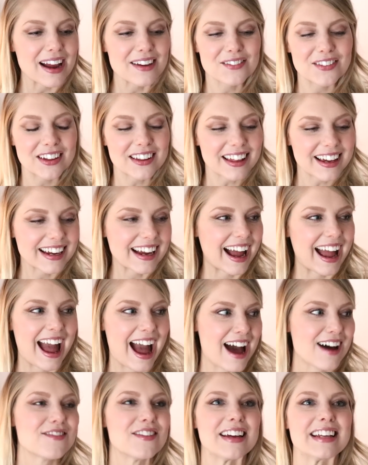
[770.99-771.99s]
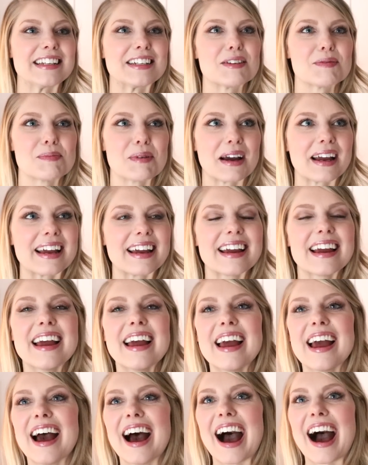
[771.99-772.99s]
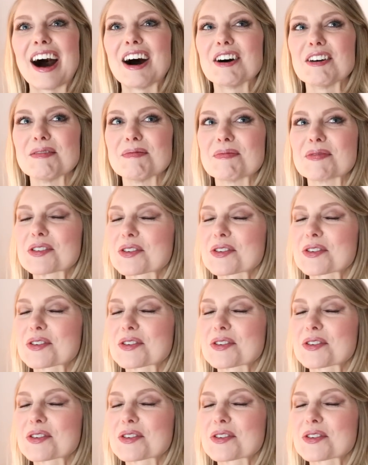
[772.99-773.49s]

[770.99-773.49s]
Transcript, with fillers: I feel like I haven't, but um,